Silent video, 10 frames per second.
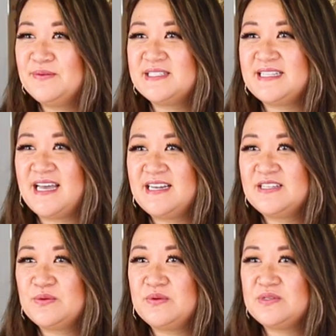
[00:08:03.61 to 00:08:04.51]
What was
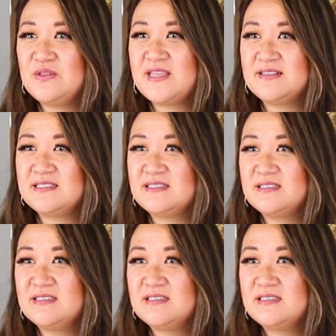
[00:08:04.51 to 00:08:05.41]
that? two
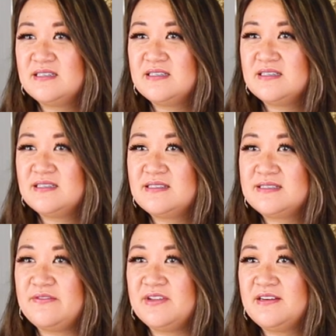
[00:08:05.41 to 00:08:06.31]
thousand
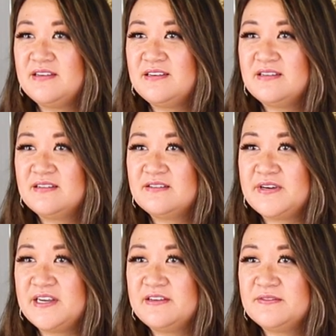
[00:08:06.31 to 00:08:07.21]
seven,
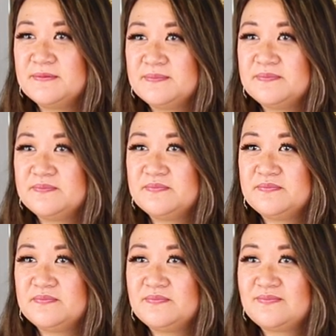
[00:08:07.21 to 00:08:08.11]
right?
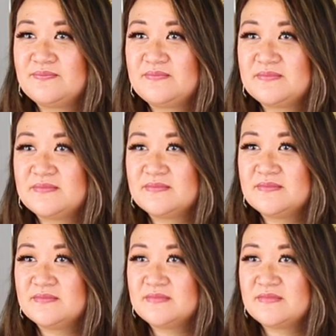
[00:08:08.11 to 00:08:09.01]

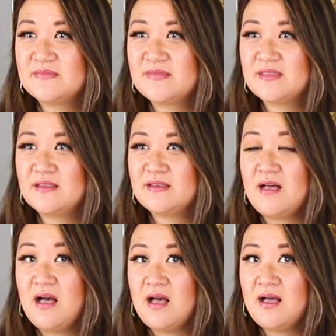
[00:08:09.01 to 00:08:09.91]
thirteen years ago.
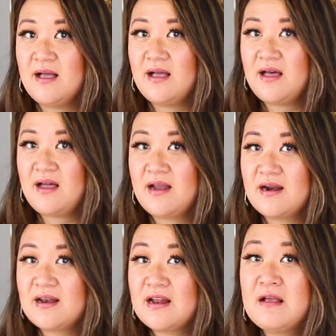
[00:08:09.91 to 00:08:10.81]

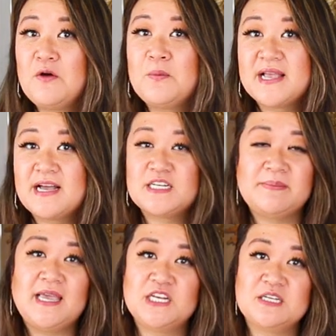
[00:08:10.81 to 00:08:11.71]
Oh my gosh,
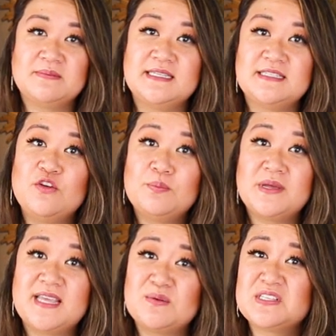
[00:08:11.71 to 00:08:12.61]
I'm aging myself,
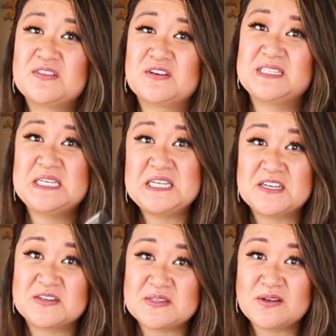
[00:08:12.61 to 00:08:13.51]
but that was thirteen
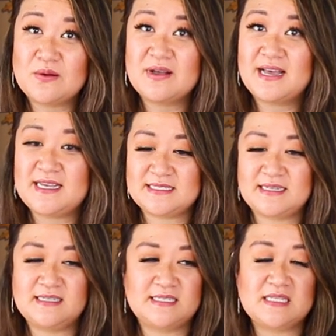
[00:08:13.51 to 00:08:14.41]
years ago, guys,
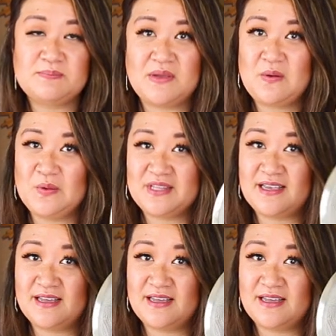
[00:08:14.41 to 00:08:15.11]
and this has been holding